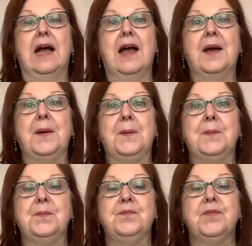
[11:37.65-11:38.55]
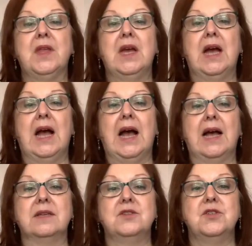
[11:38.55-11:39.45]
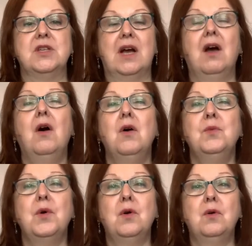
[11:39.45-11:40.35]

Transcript: And I hope